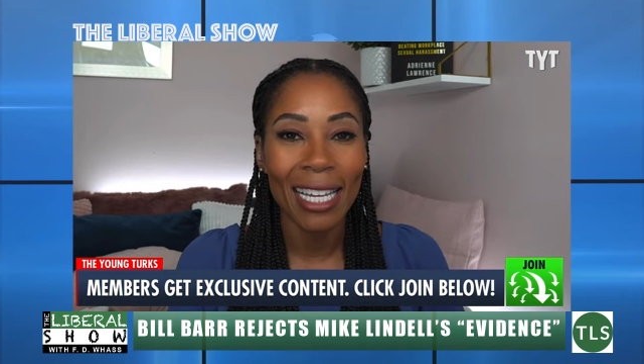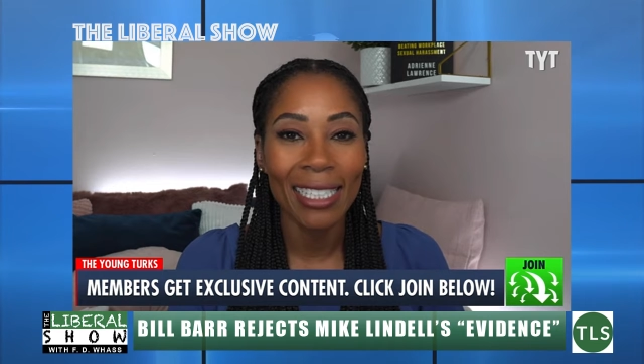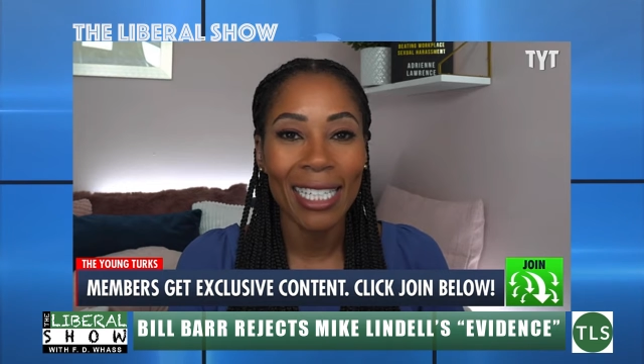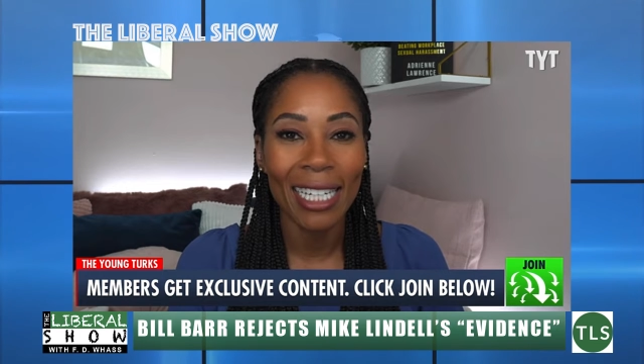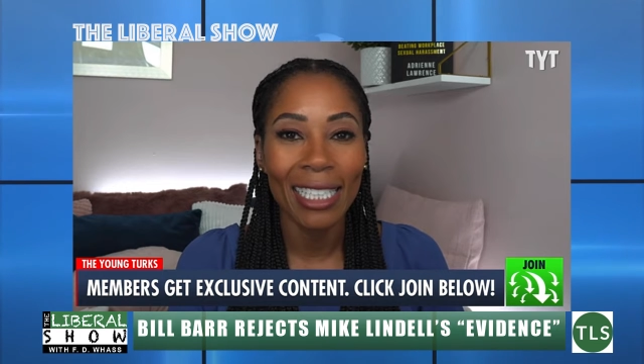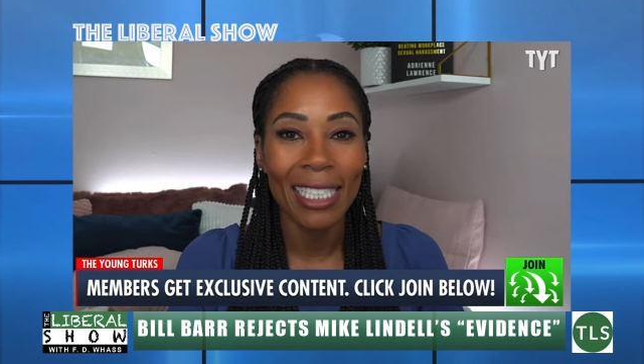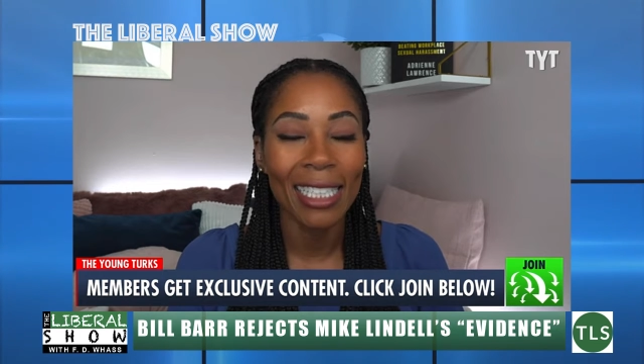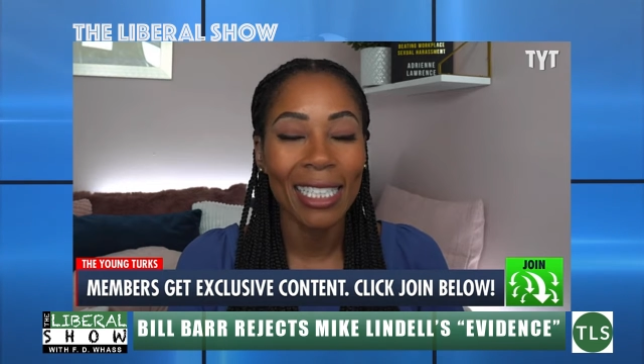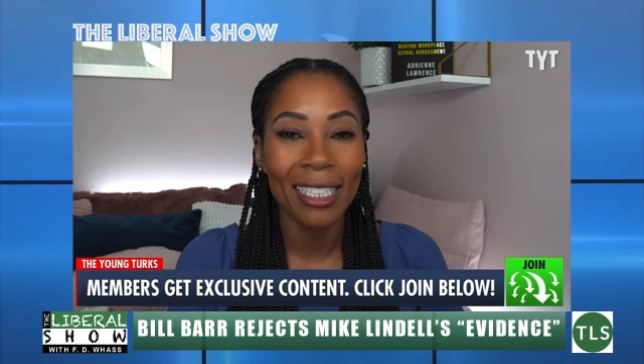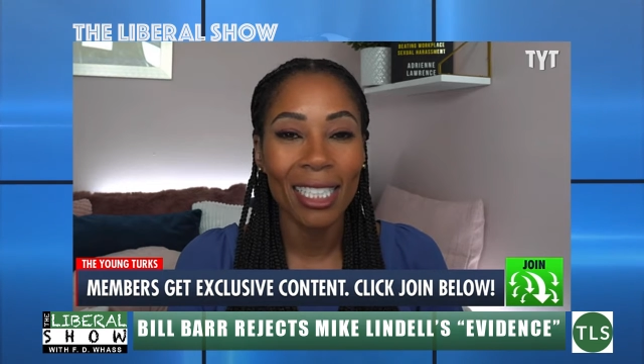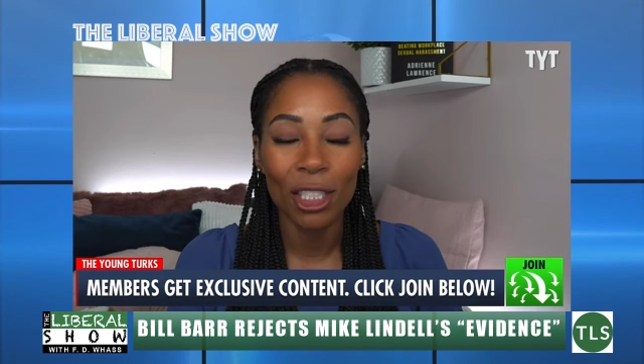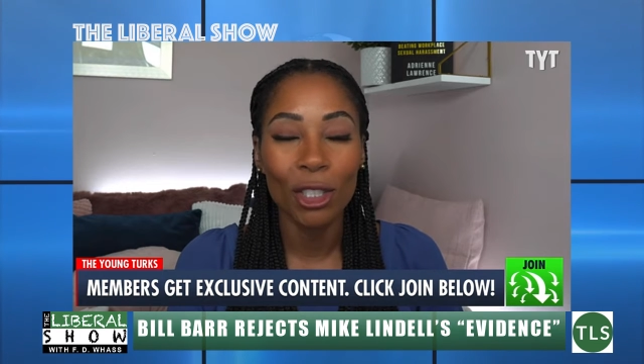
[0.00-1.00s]
and yet he
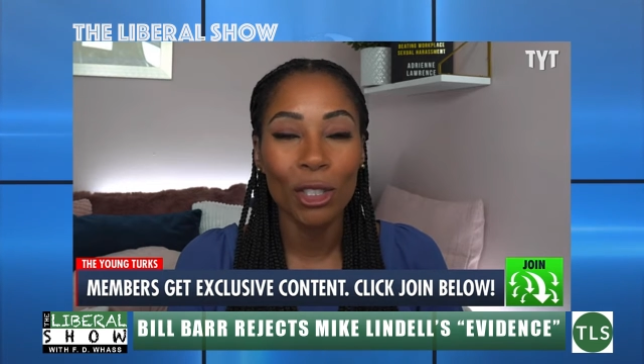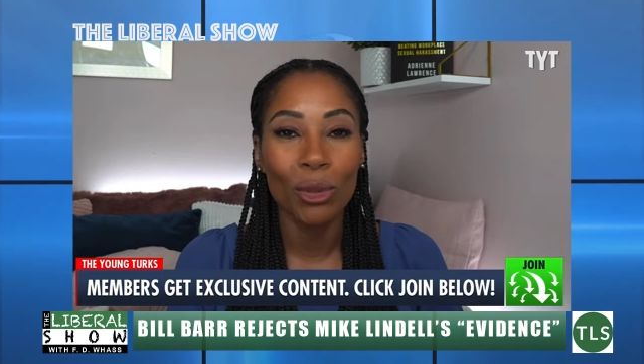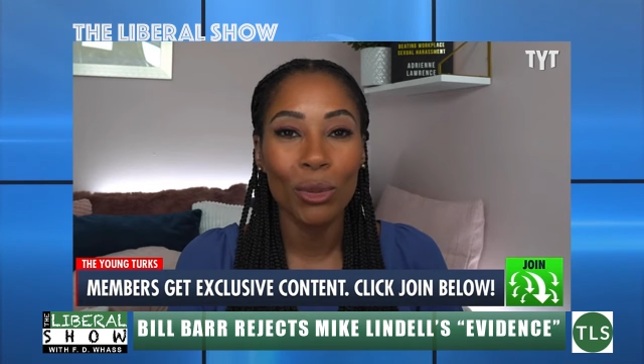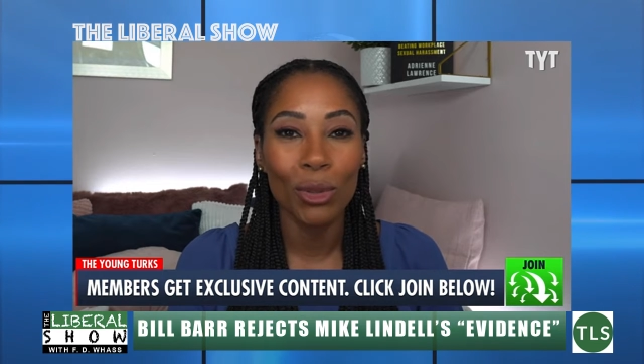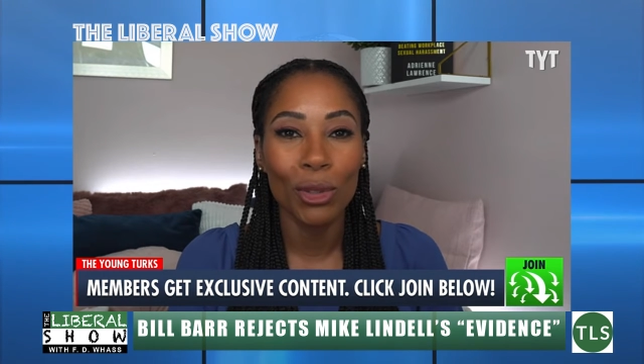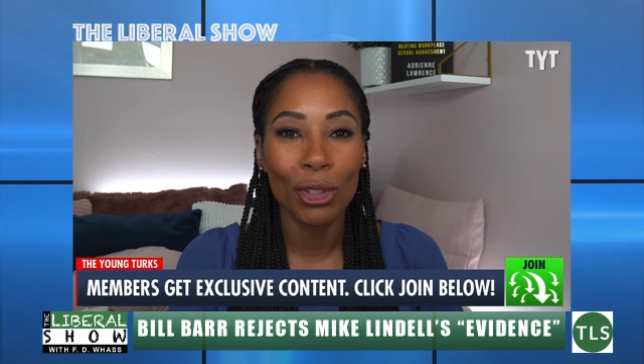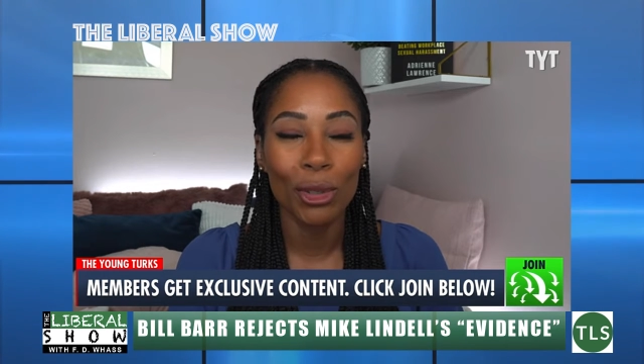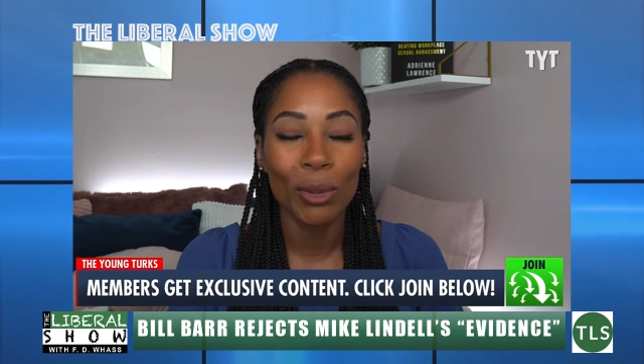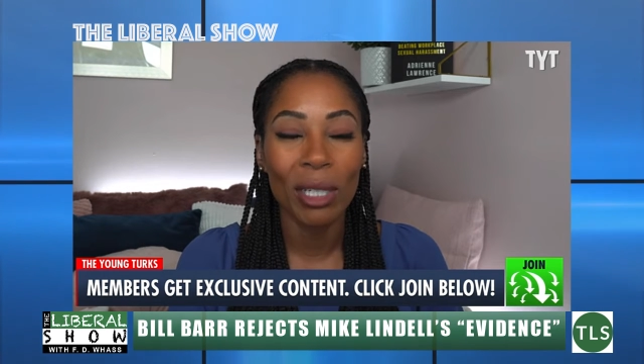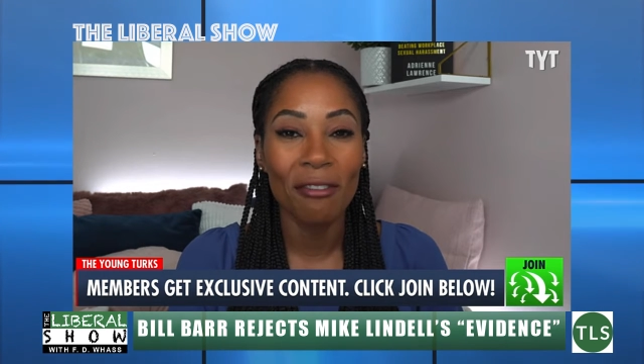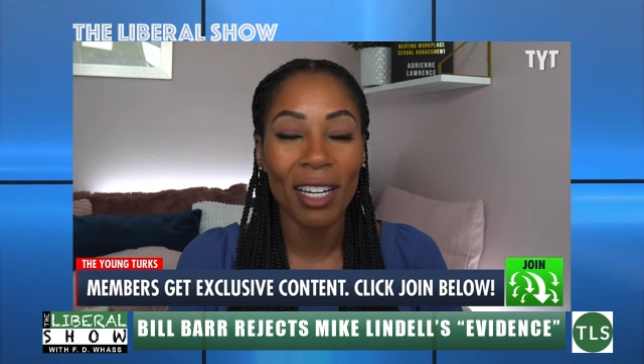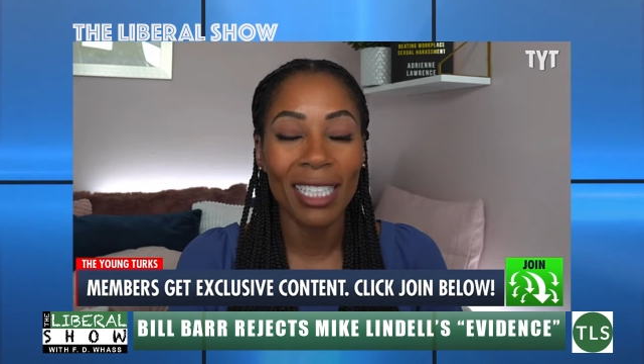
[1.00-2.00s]
continues to
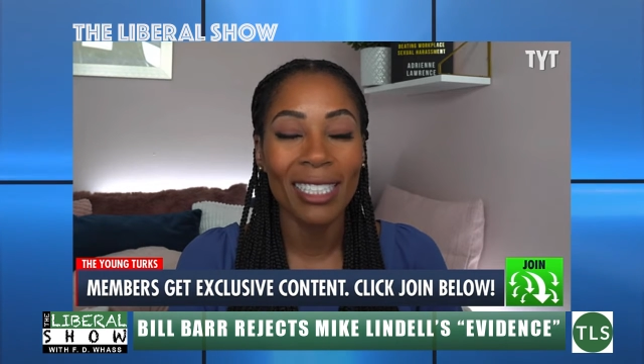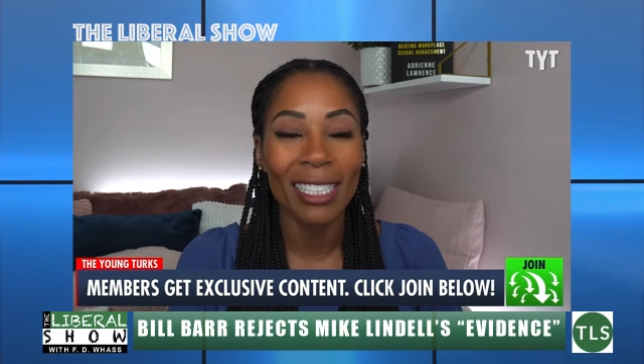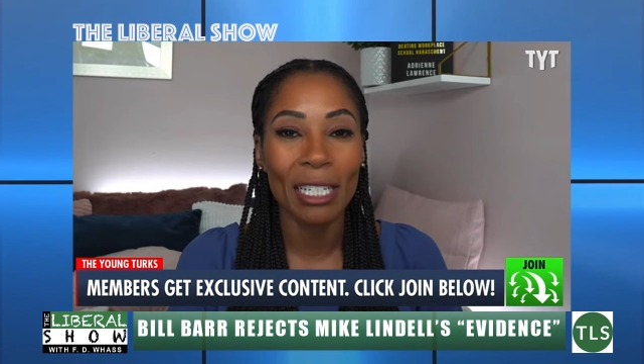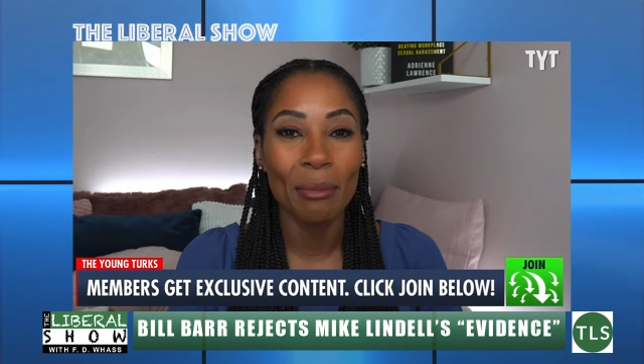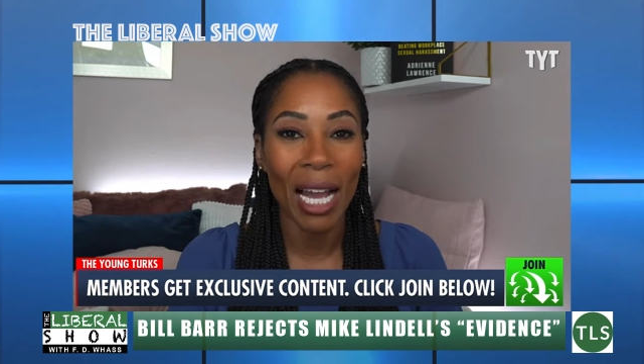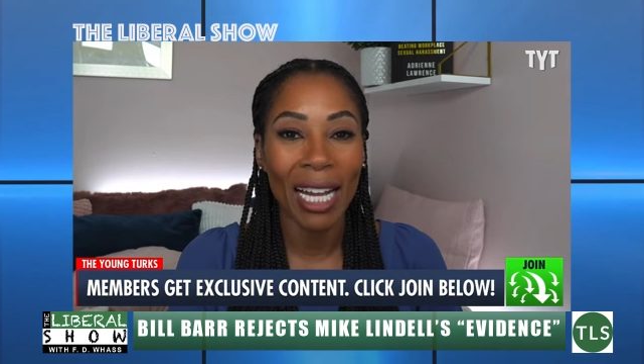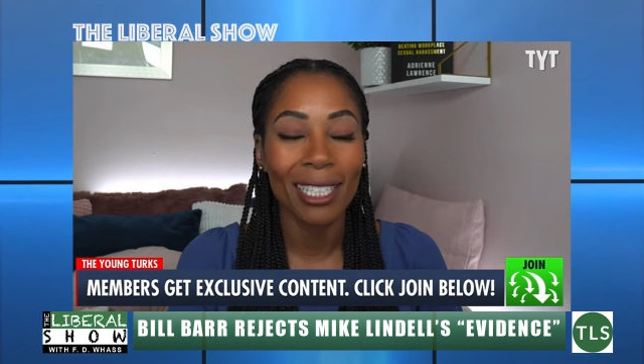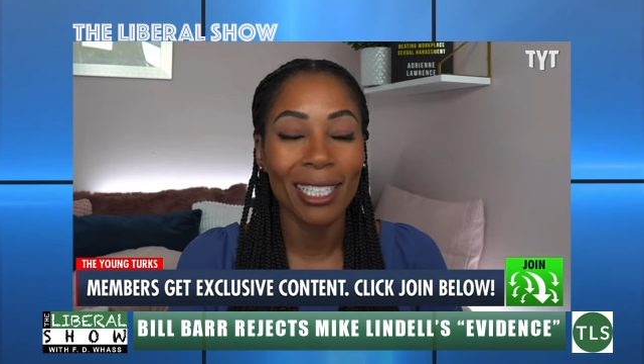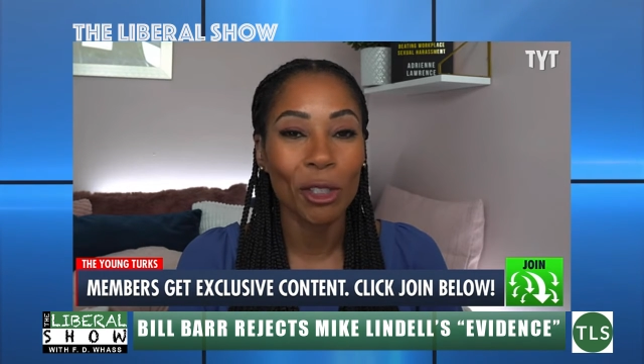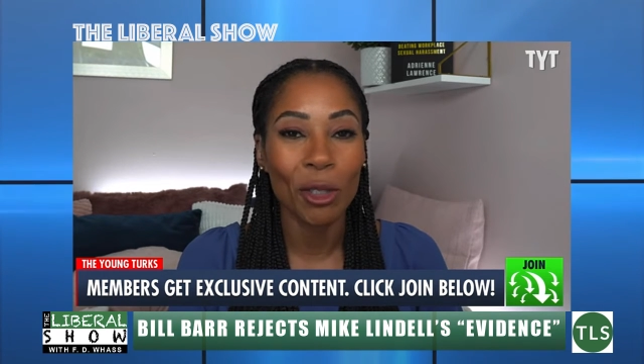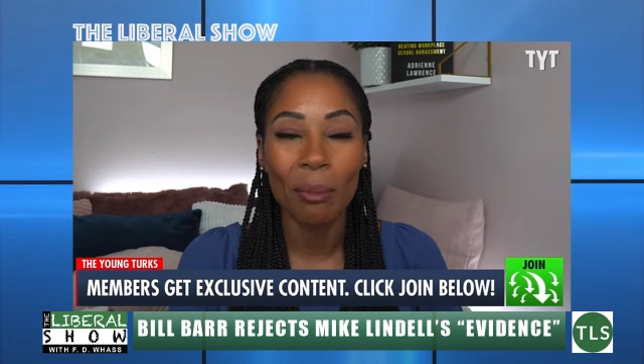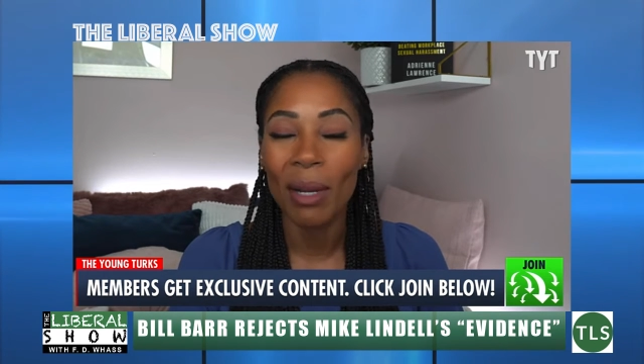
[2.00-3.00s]
invest in
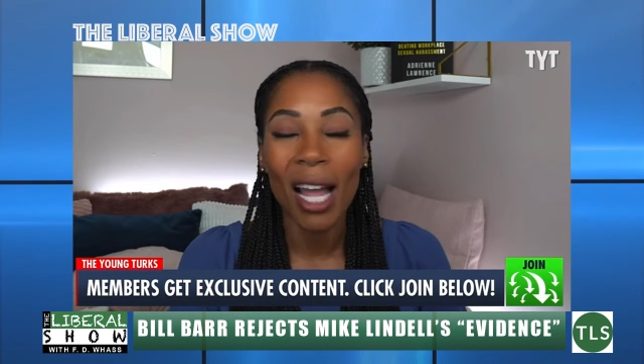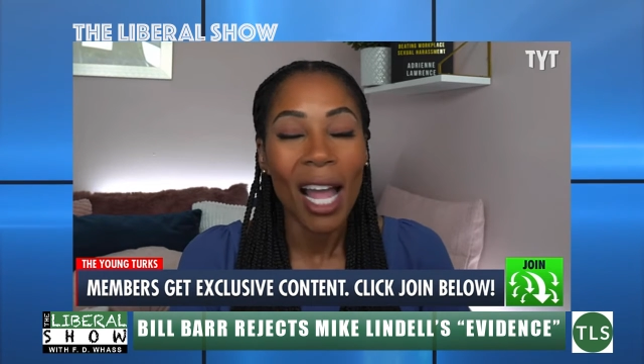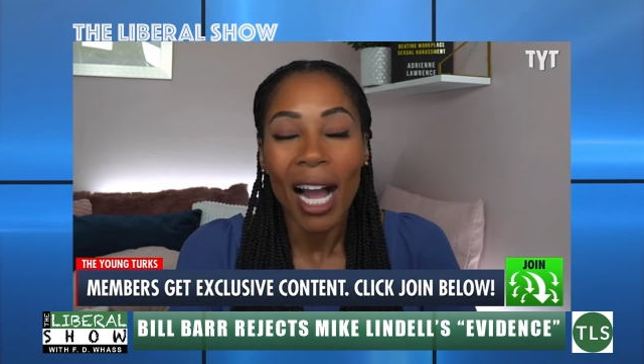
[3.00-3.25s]
backing Trump.